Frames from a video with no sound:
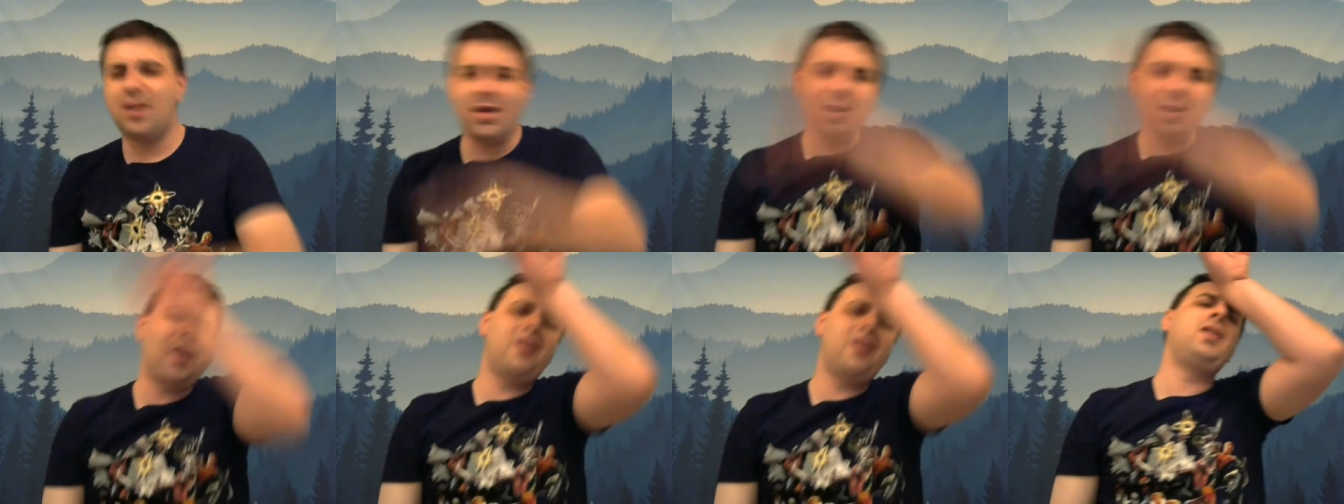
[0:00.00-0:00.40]

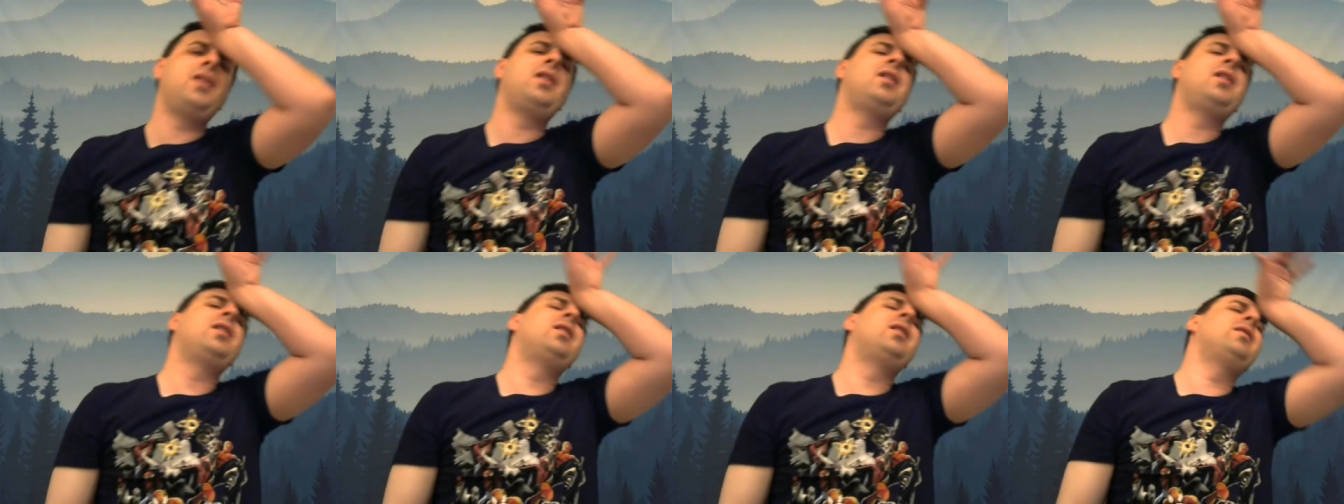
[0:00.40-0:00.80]

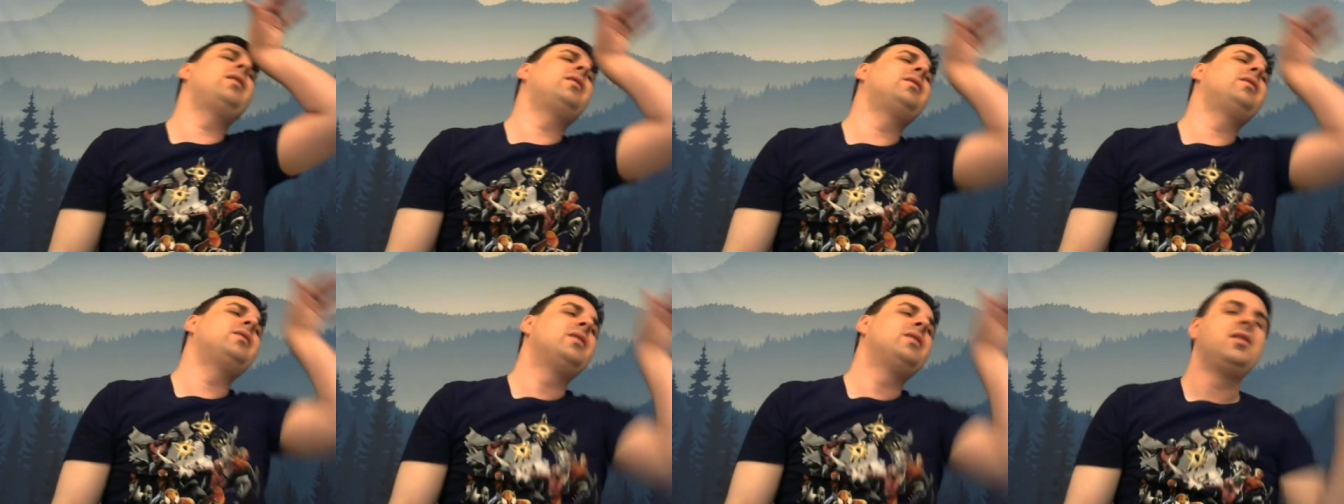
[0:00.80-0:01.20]

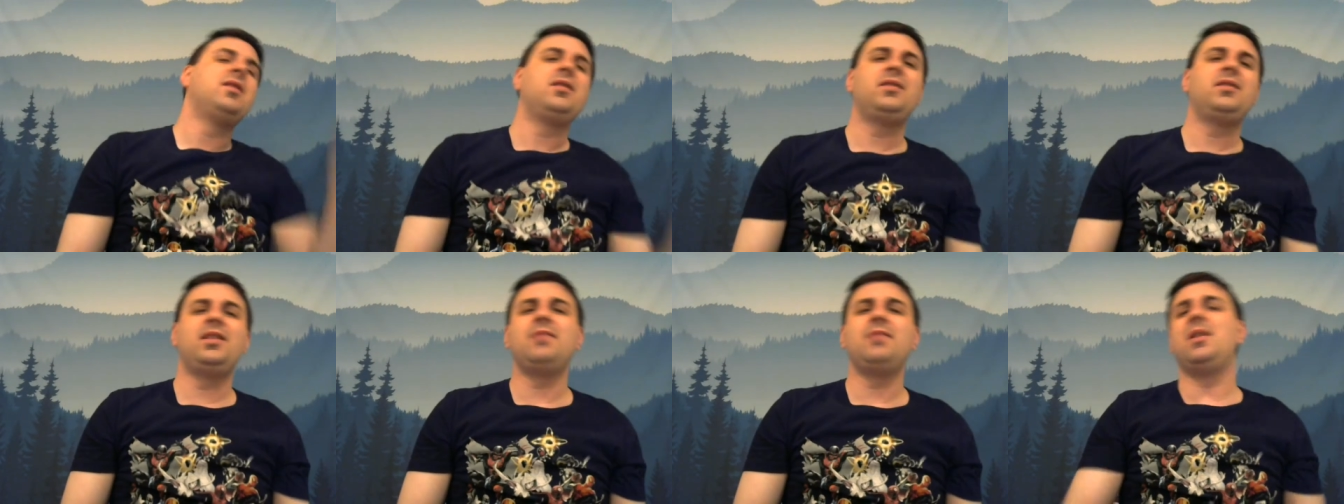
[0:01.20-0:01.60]
ah,
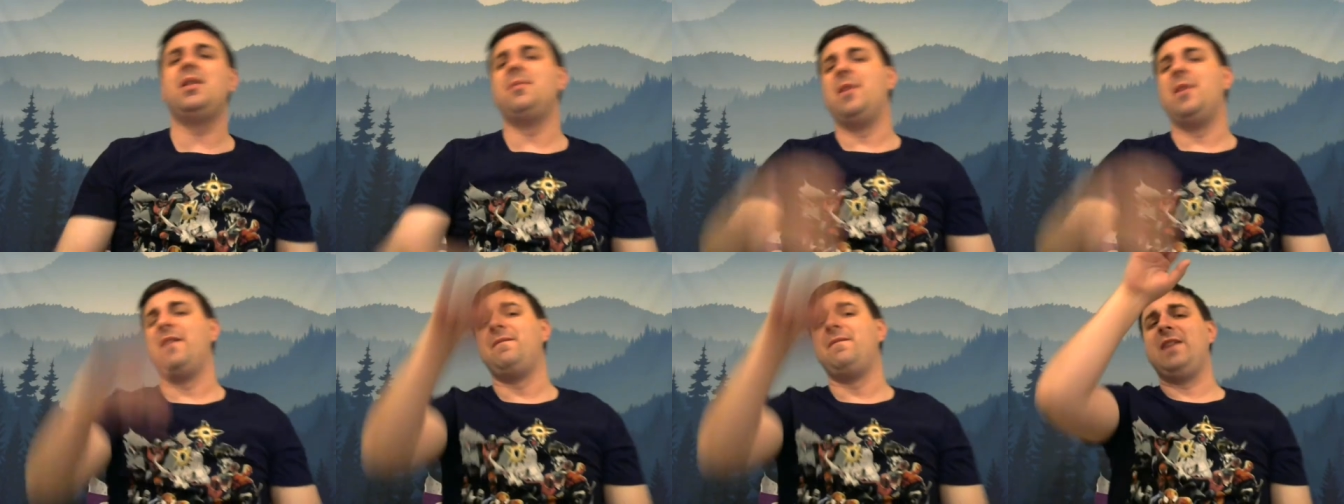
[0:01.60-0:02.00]
get my,
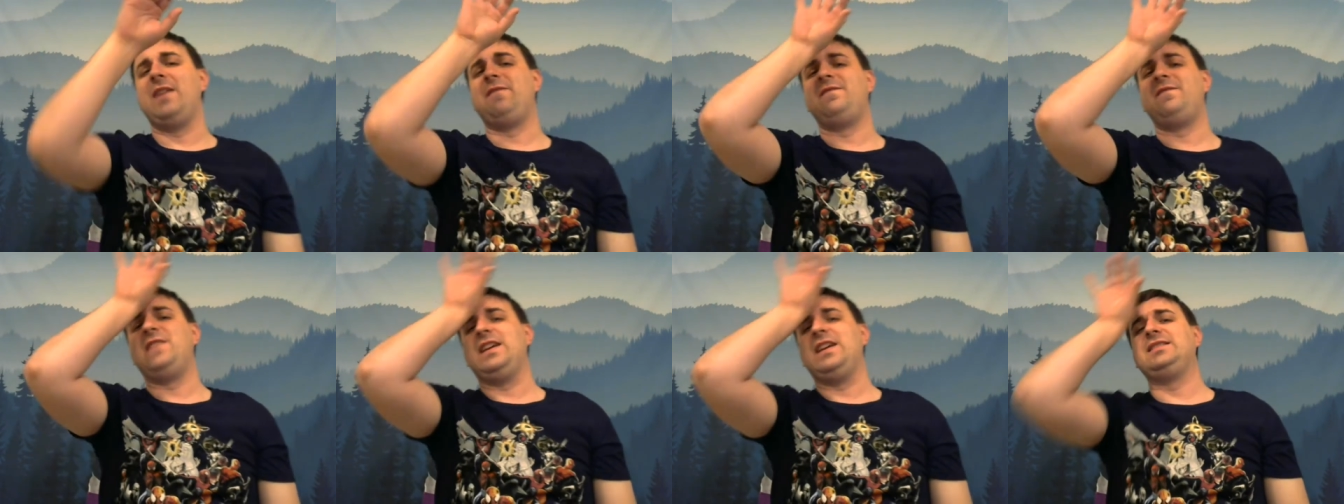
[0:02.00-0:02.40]
my, my
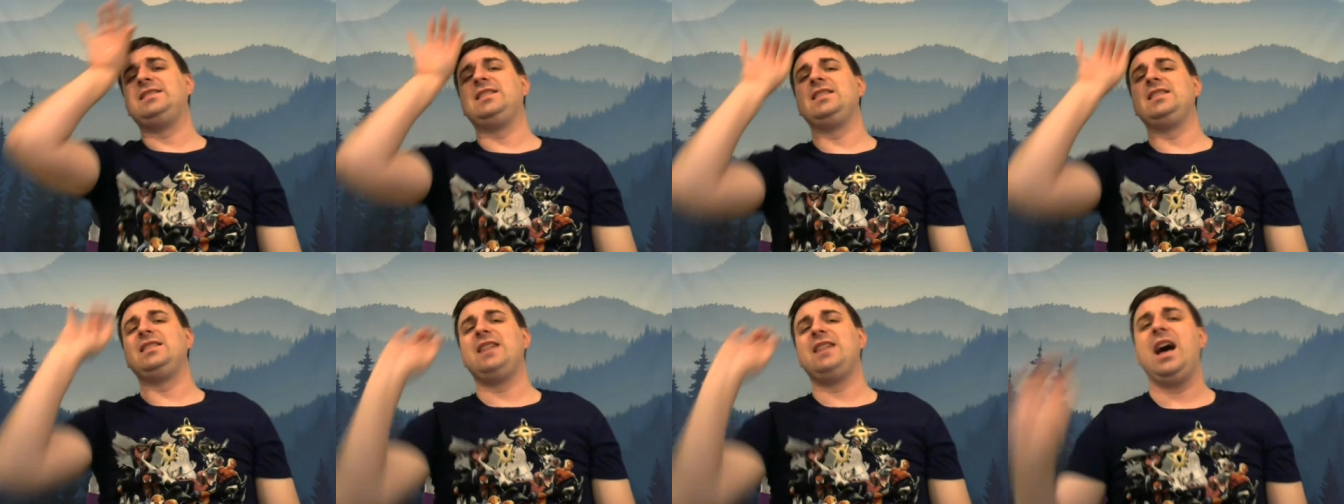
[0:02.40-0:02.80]
face
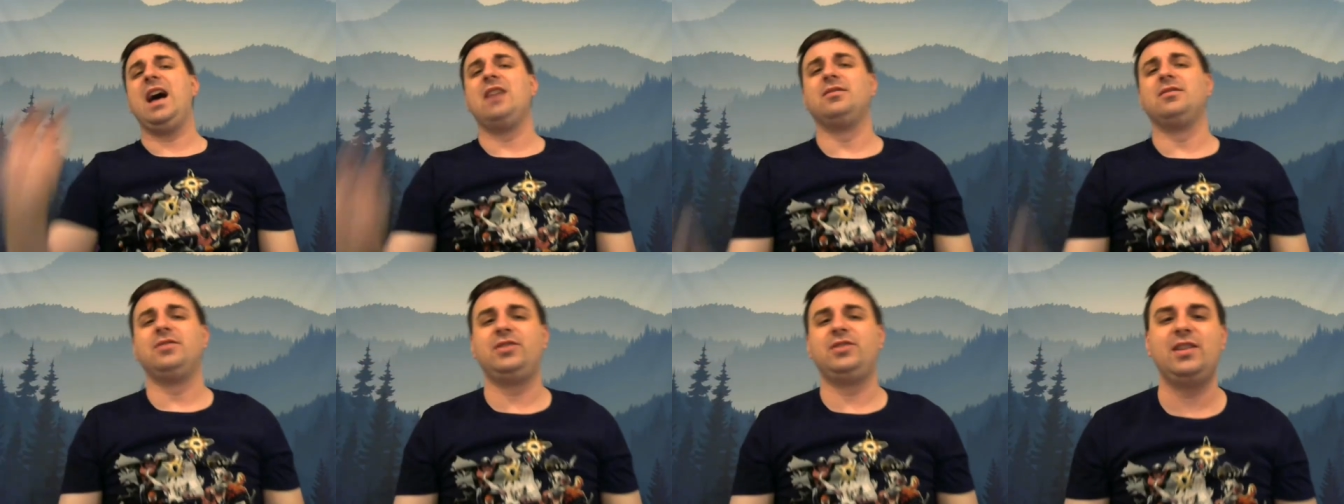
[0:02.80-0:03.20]
and
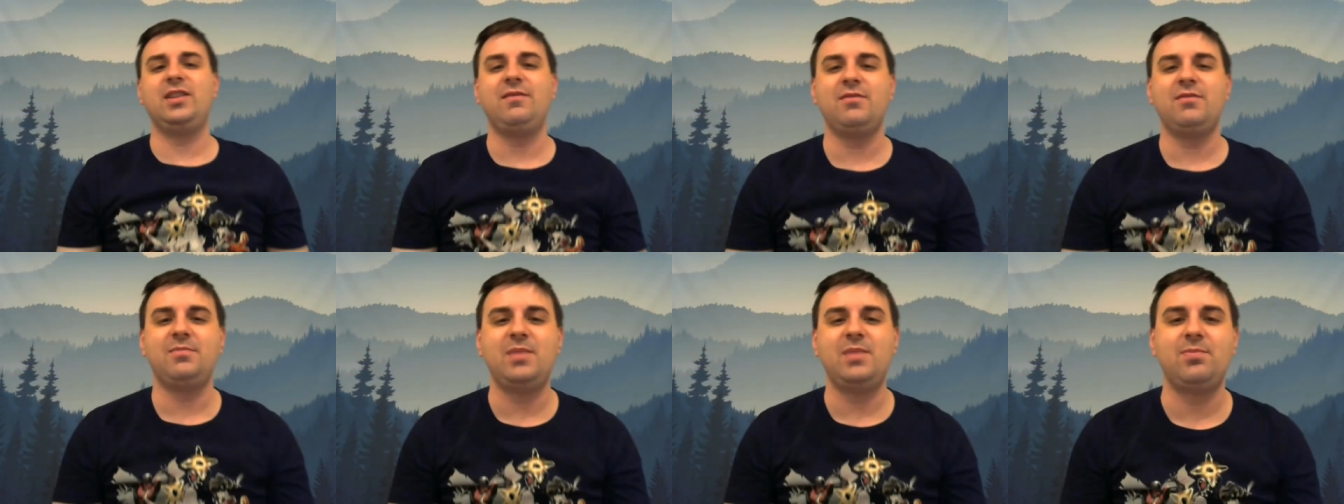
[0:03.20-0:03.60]
couch. And
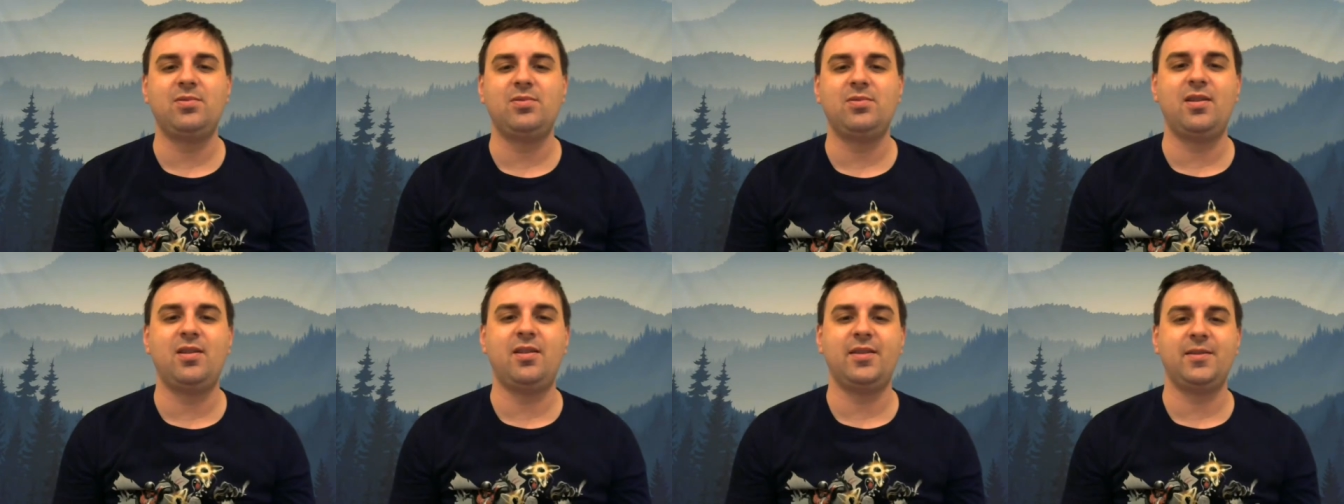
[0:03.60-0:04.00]
even
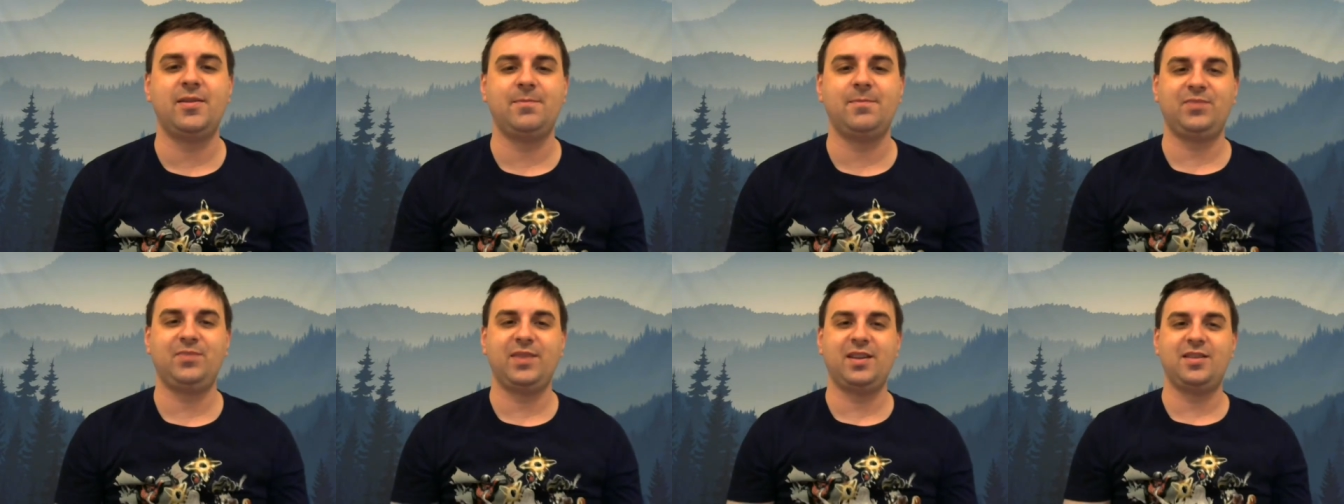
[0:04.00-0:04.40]
people on
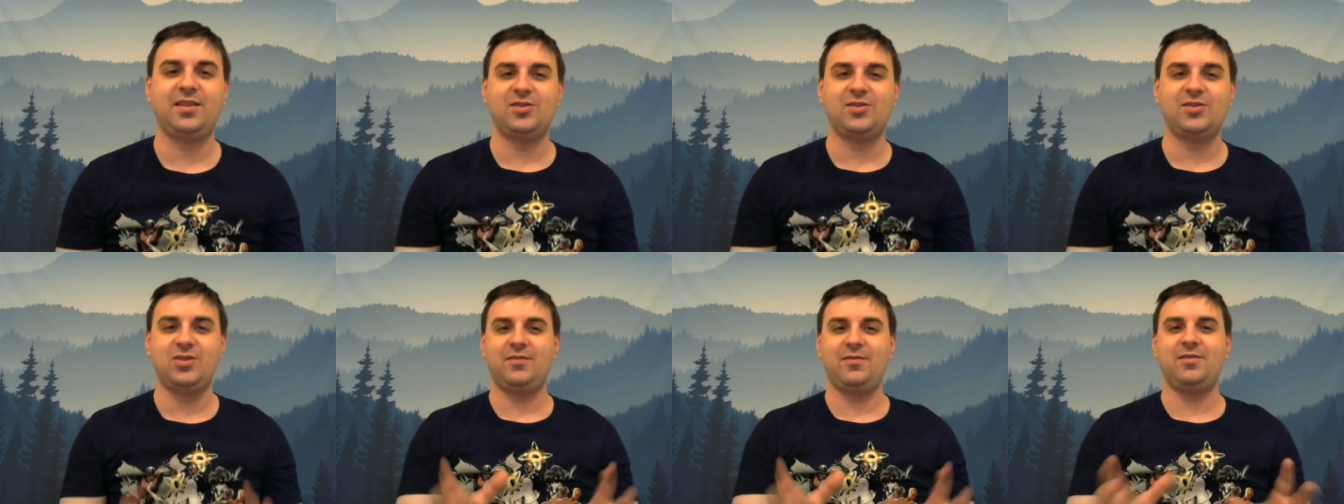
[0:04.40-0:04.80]
the
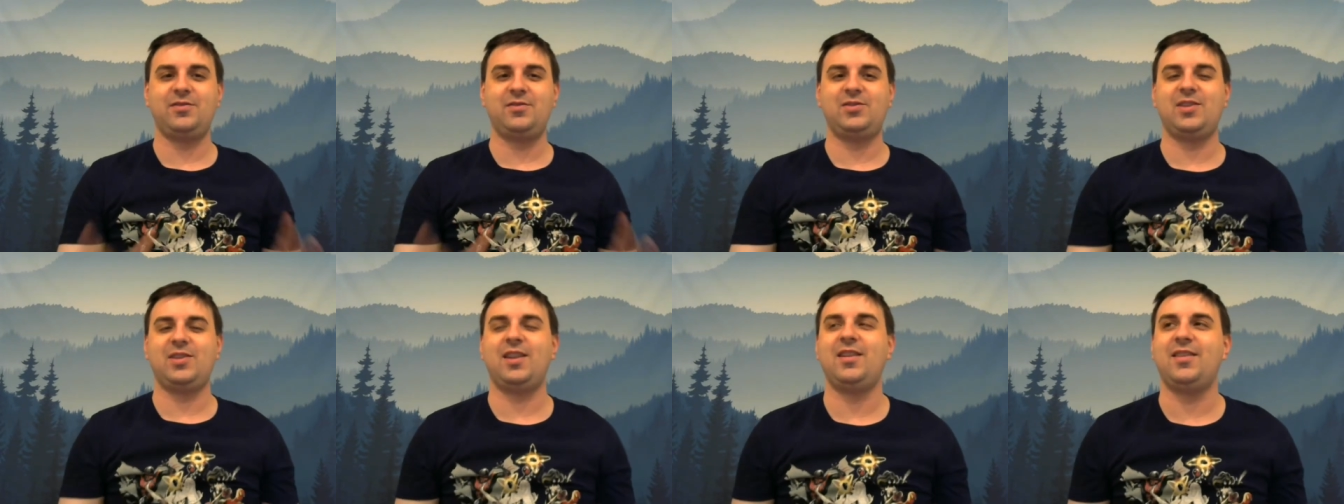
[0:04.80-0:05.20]
conservative
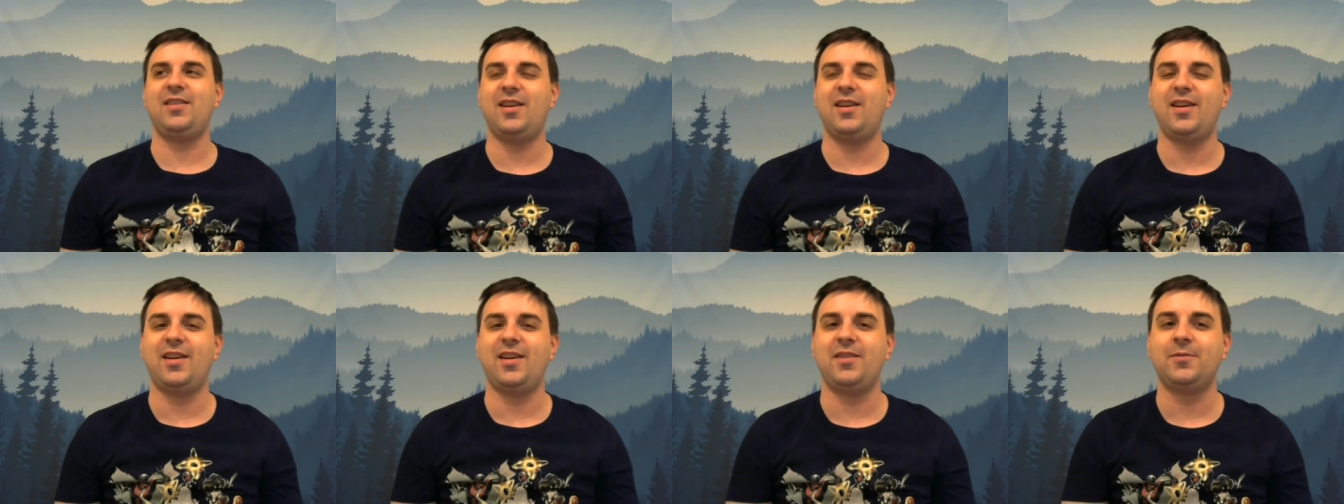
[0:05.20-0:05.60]
side of
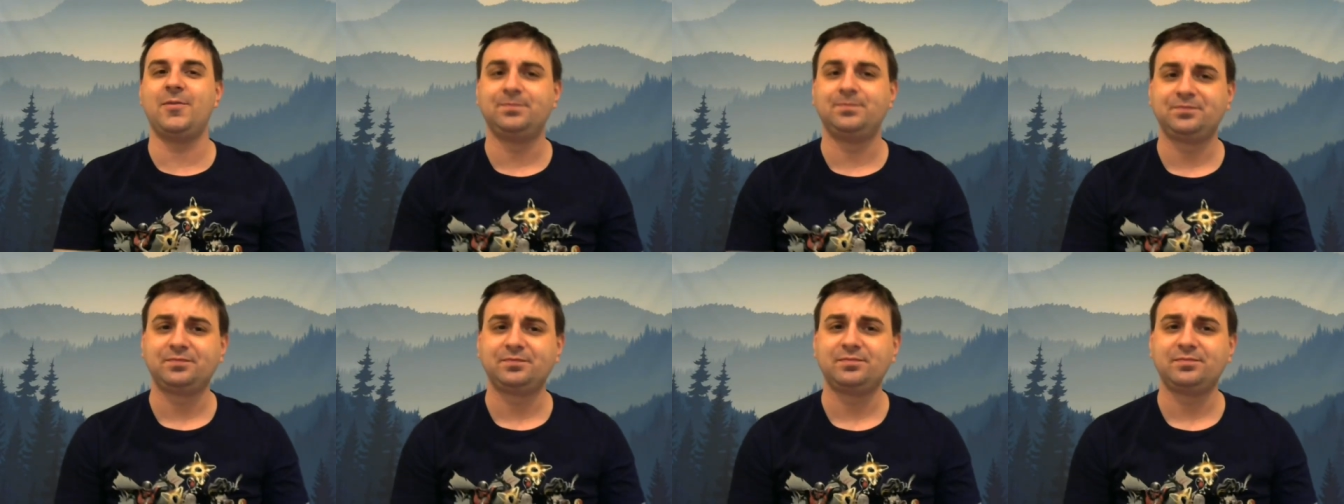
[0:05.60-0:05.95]
the aisle.